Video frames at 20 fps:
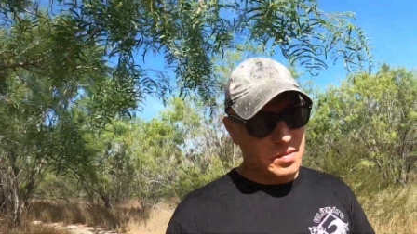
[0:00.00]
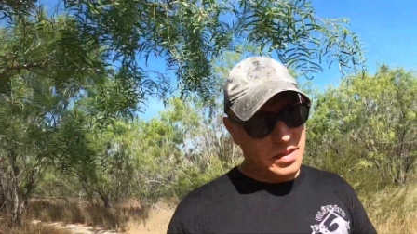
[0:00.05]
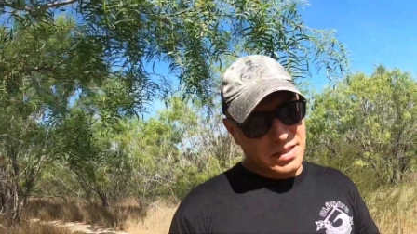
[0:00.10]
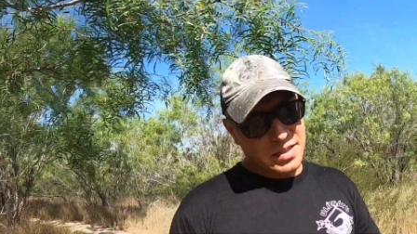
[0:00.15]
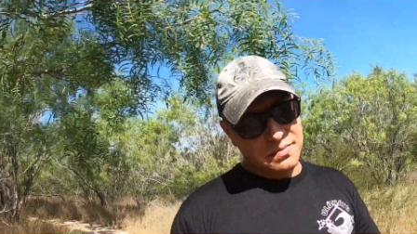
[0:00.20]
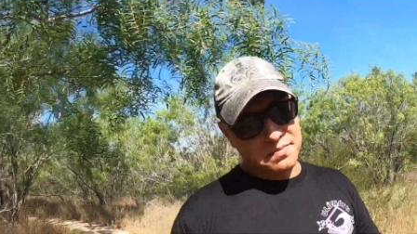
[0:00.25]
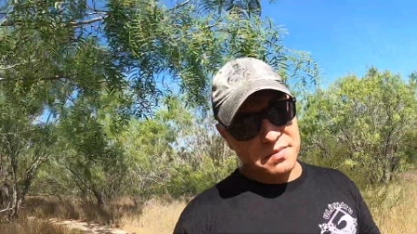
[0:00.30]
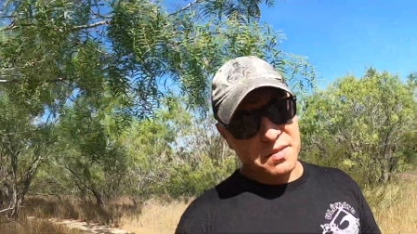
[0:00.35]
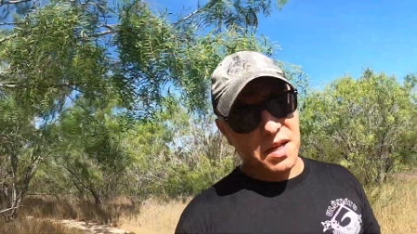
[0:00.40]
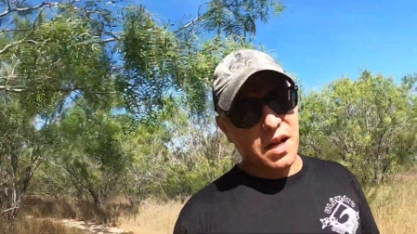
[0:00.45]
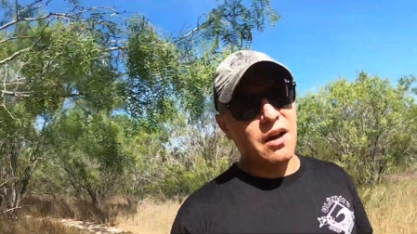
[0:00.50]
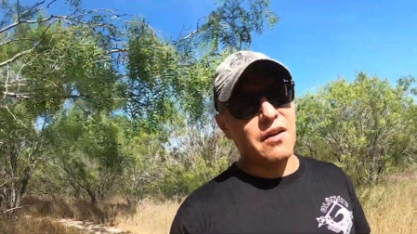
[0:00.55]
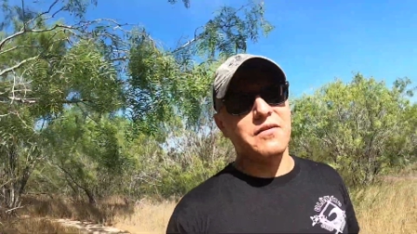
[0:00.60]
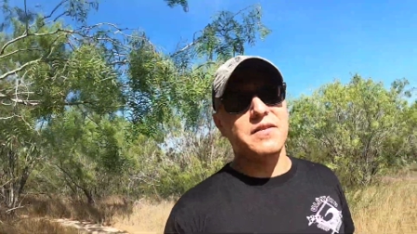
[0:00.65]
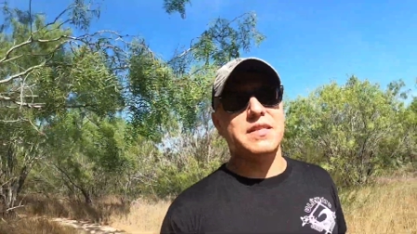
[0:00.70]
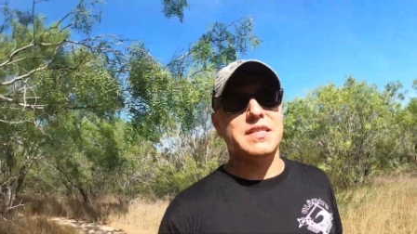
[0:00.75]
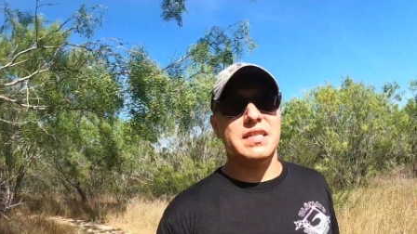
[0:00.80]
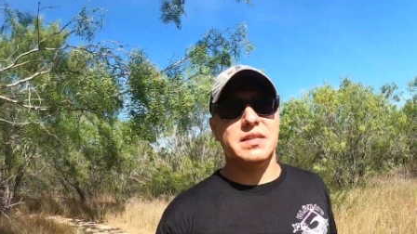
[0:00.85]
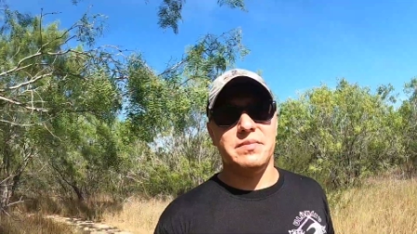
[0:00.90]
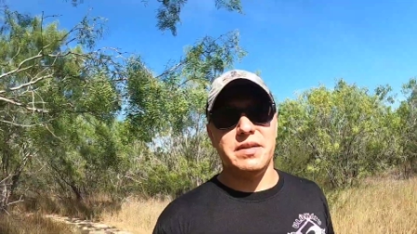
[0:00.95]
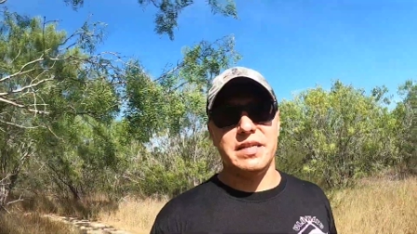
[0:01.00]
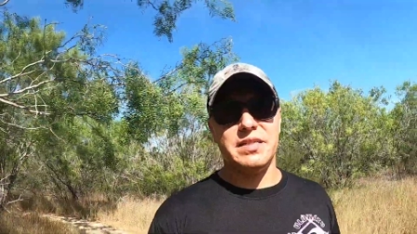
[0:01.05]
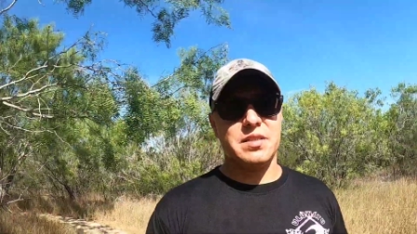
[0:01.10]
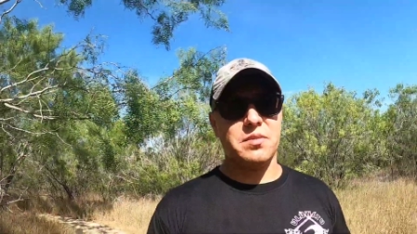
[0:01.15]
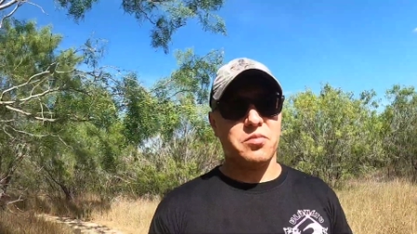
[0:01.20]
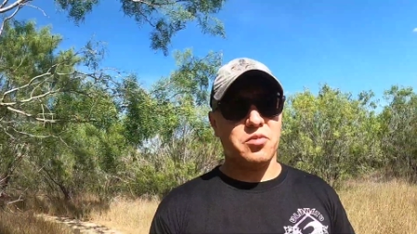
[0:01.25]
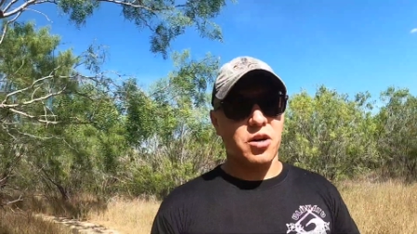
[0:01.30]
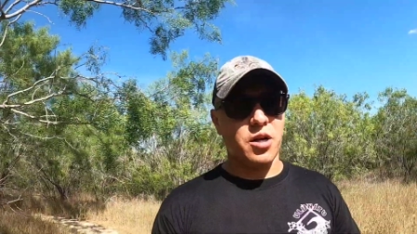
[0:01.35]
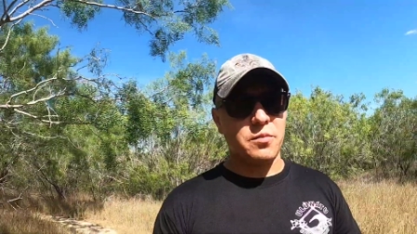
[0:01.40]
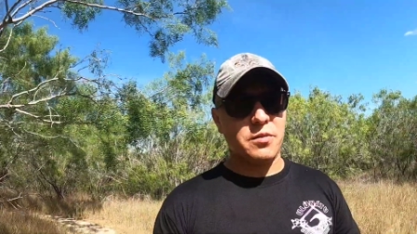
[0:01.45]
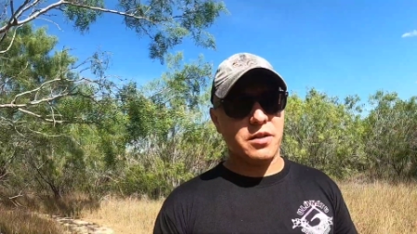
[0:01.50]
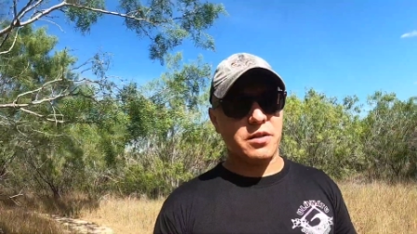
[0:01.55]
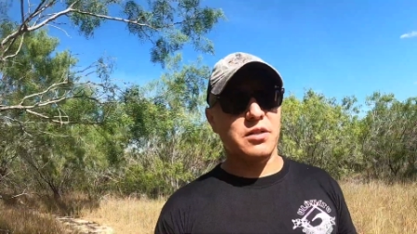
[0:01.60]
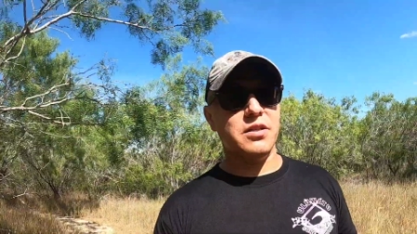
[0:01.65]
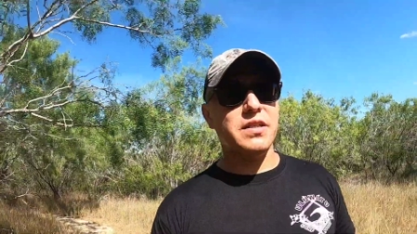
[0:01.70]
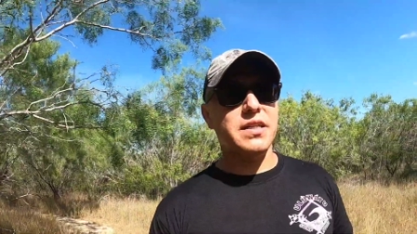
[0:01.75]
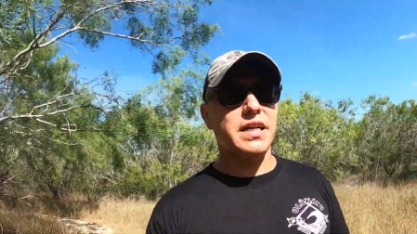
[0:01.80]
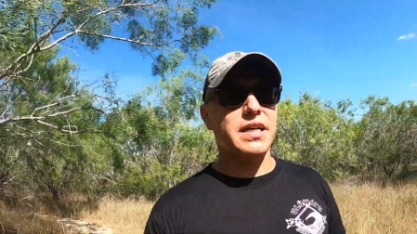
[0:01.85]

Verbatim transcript: But obviously makes the property look